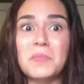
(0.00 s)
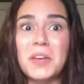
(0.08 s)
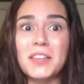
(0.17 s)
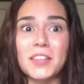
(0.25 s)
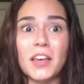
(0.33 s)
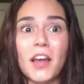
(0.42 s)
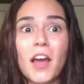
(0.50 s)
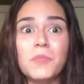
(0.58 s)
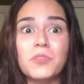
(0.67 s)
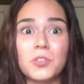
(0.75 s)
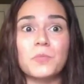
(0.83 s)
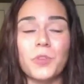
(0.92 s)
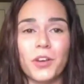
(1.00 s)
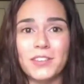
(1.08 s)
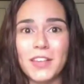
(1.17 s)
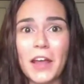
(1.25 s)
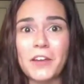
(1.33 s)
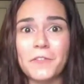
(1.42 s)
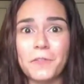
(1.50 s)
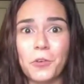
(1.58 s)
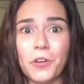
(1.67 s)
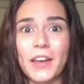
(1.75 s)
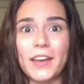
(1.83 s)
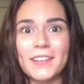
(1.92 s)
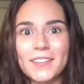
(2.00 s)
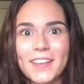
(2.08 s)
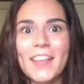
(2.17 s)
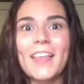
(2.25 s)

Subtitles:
amazing. I'm super excited for it.